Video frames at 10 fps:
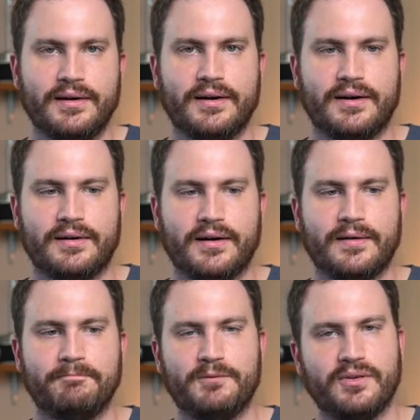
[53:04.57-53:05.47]
All
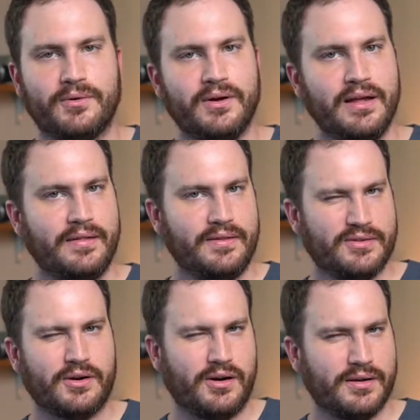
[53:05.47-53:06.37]
right. So
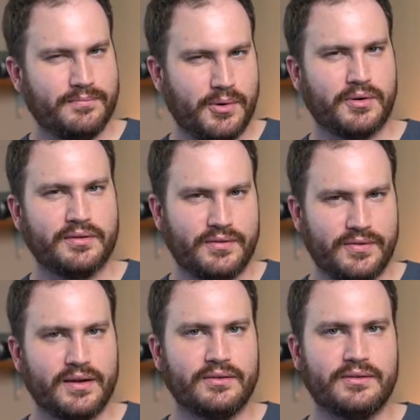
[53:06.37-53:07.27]
these are all important
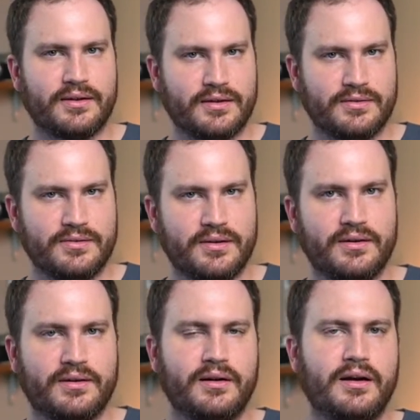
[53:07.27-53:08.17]
things to
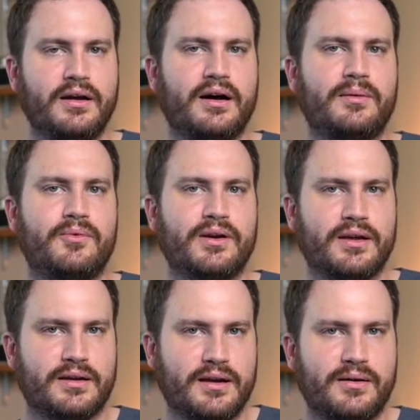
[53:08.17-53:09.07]
consider when
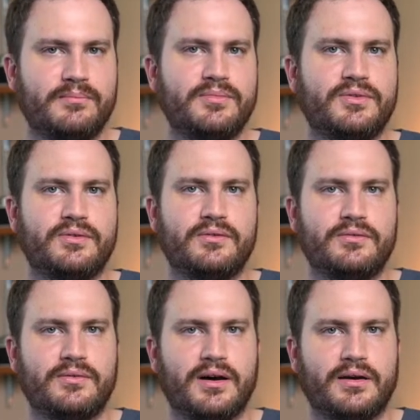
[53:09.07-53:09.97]
it comes
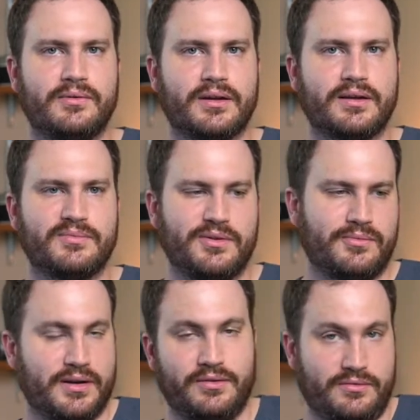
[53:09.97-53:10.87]
to
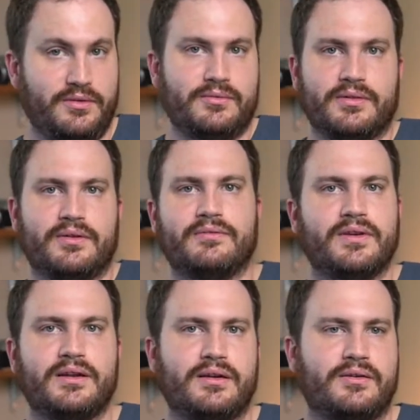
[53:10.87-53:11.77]
what you do with your
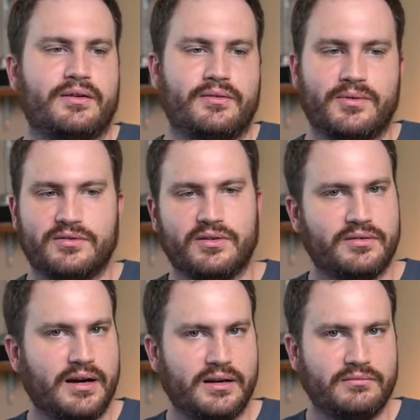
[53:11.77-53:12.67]
video. You know, once you're
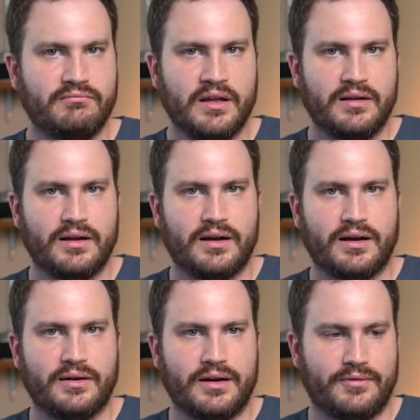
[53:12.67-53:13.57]
done
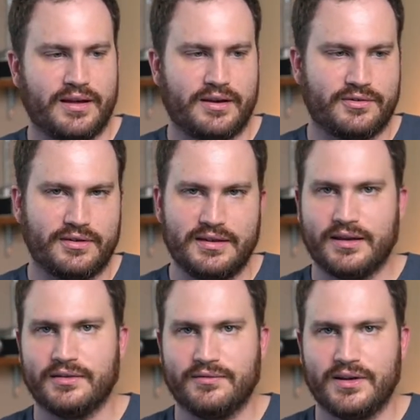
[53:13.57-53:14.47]
actually
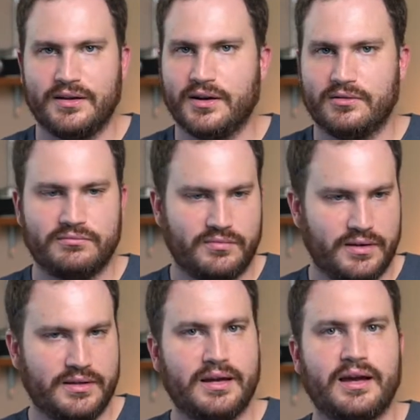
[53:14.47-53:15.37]
taking the video, we
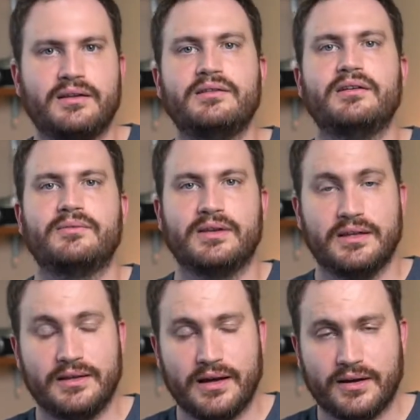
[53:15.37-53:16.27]
need to edit it, we
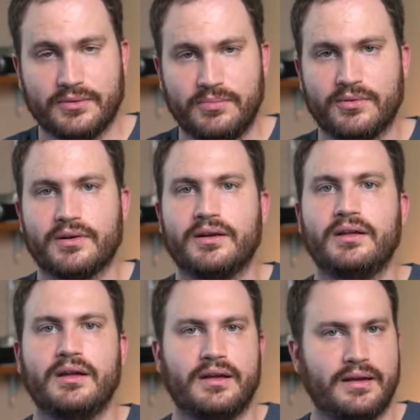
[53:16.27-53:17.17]
need to export
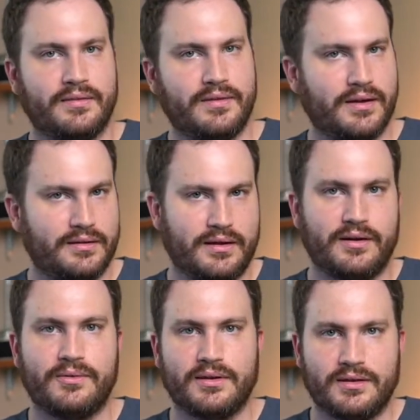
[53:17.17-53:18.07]
it, and then
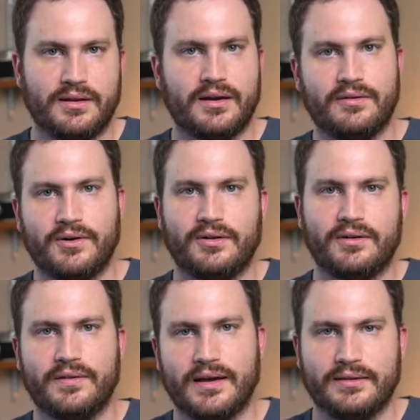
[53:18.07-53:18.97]
we need to have all
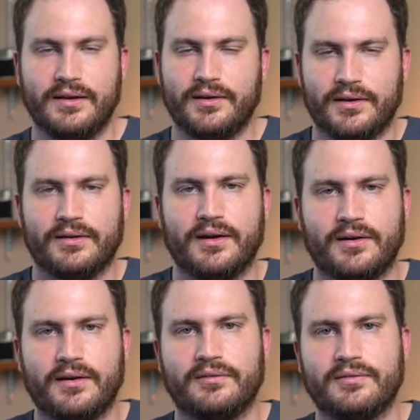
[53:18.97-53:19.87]
of that taken
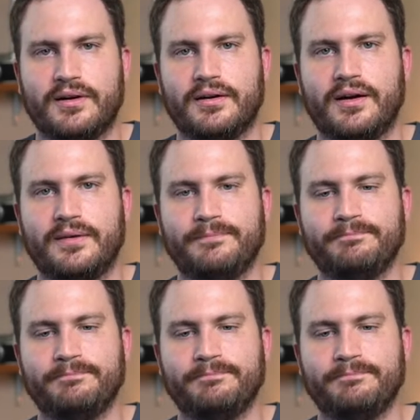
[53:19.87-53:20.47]
care of. All right.